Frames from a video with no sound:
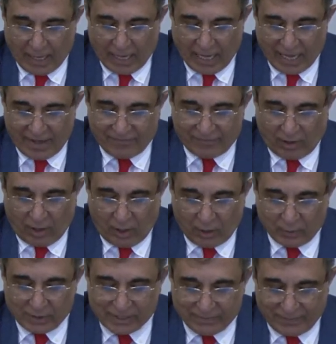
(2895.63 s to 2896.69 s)
have
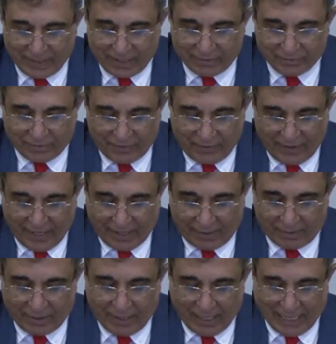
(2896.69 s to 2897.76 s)
always been
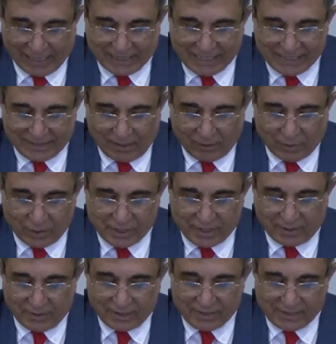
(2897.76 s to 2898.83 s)
there and still
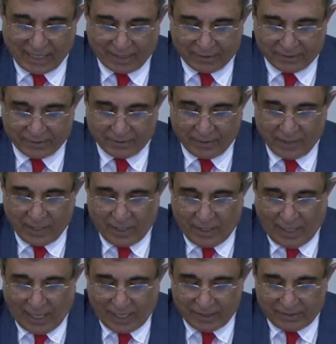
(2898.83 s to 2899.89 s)
considered sacred
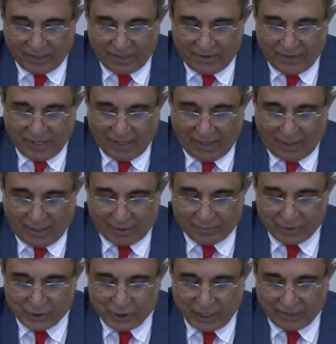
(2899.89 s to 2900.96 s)
until they are
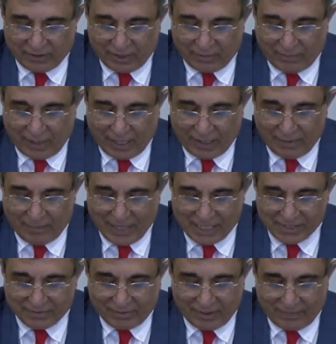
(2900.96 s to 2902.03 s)
rejected by
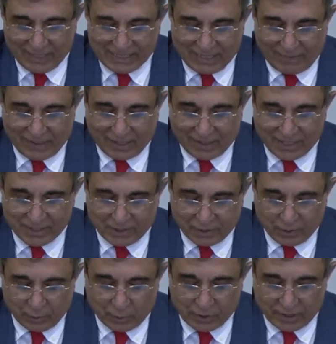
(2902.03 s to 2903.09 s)
mainstream Islamic
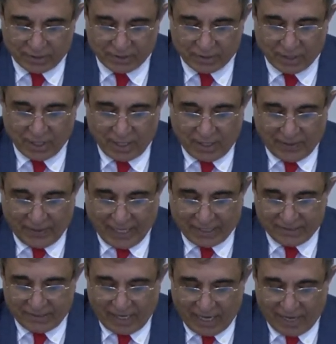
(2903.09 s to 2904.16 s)
institutions
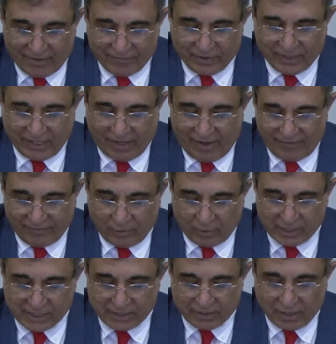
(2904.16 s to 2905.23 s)
that have the
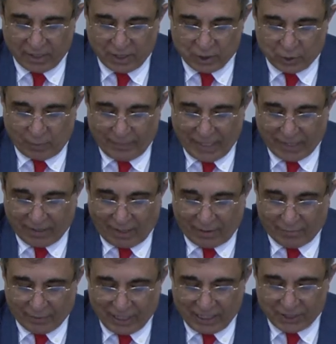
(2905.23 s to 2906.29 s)
influence to make
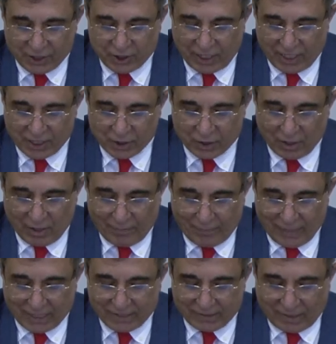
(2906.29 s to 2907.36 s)
a real change
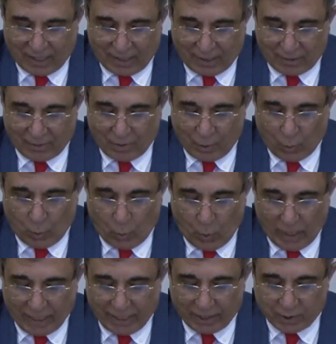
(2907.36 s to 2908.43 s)
but are
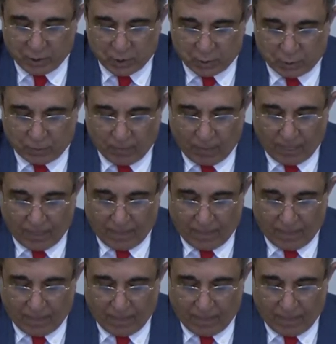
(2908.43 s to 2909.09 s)
willing to,